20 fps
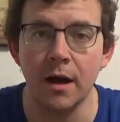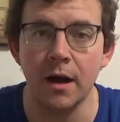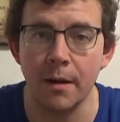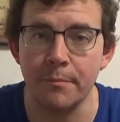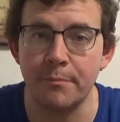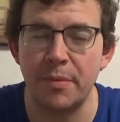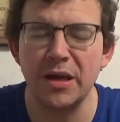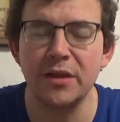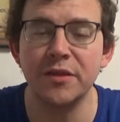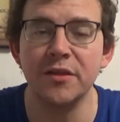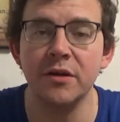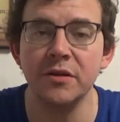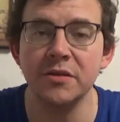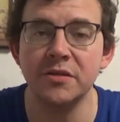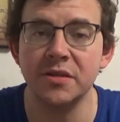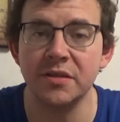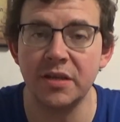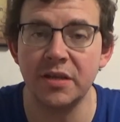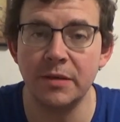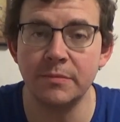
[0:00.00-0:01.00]
A big thanks
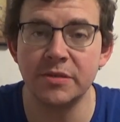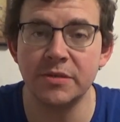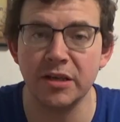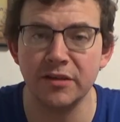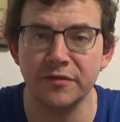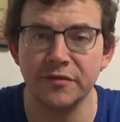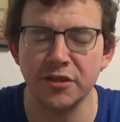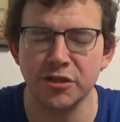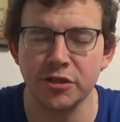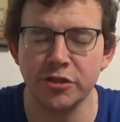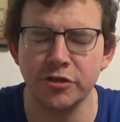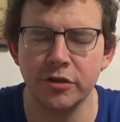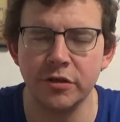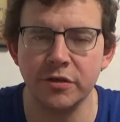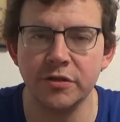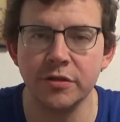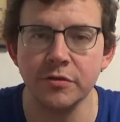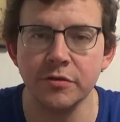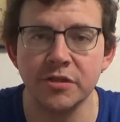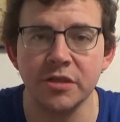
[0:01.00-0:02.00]
to Team Self
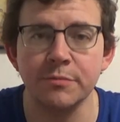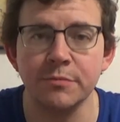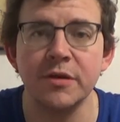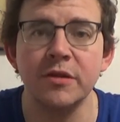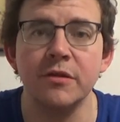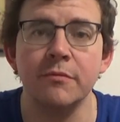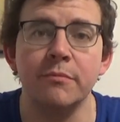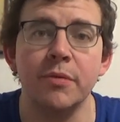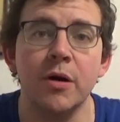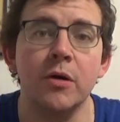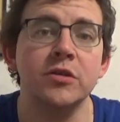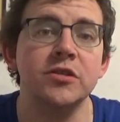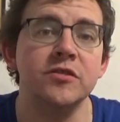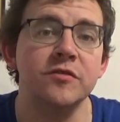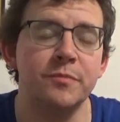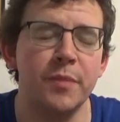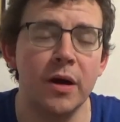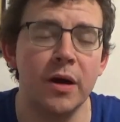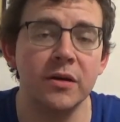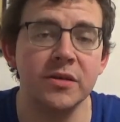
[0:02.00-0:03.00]
Destruct who sent me the box
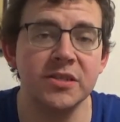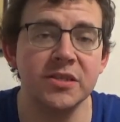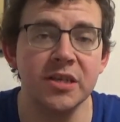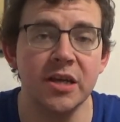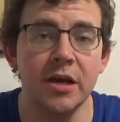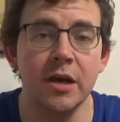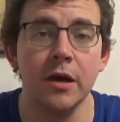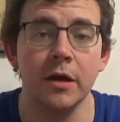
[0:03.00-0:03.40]
of parts